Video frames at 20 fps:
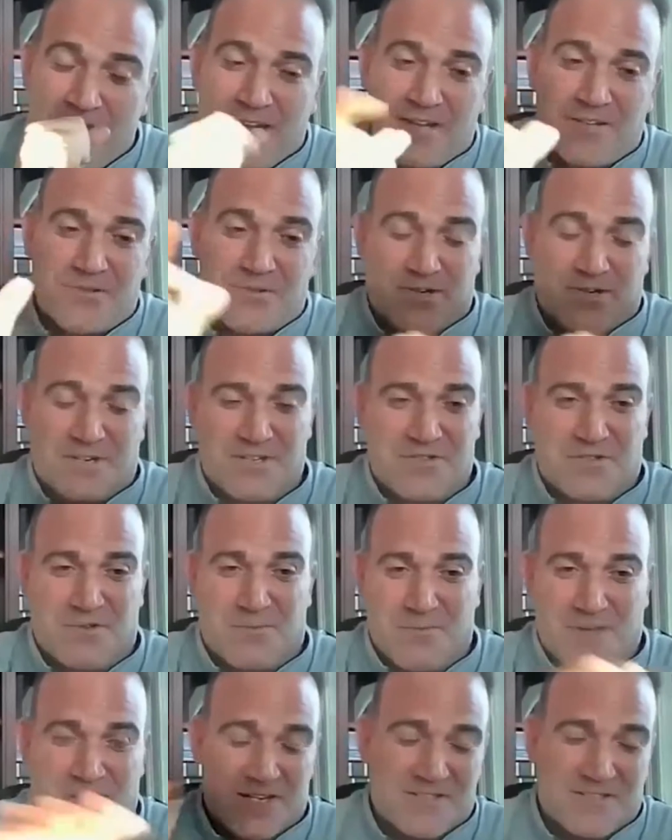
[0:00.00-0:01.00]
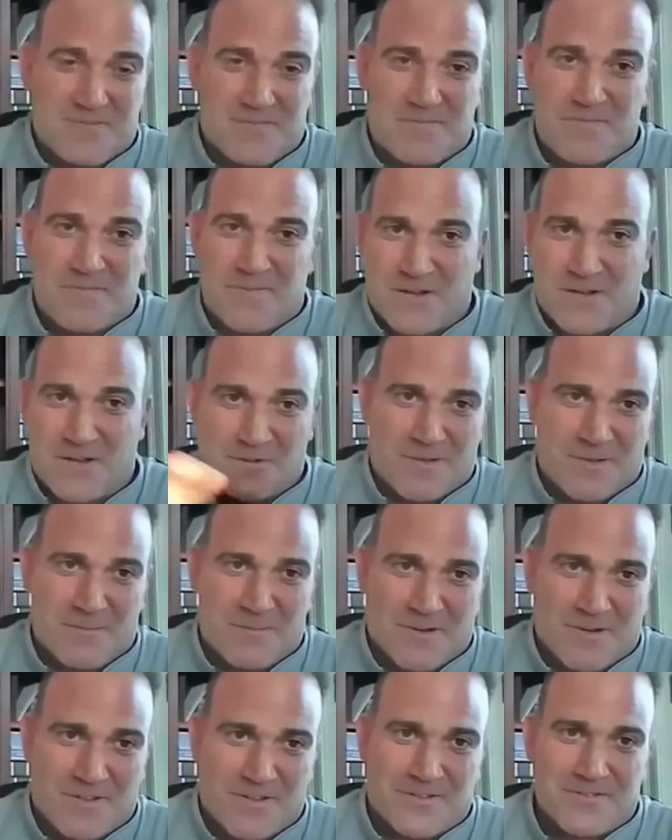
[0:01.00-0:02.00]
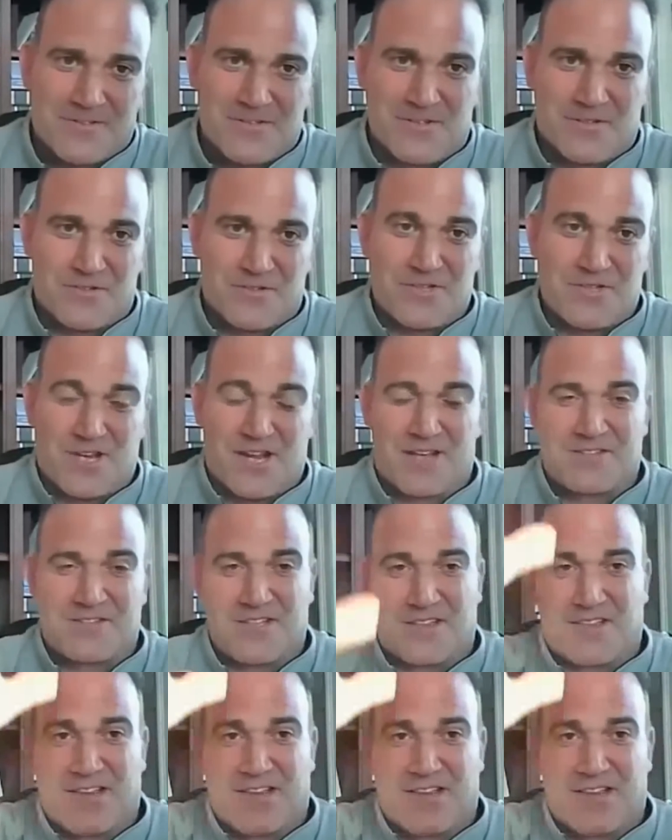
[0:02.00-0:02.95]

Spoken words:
And traditional medicine failed my mother. So she has a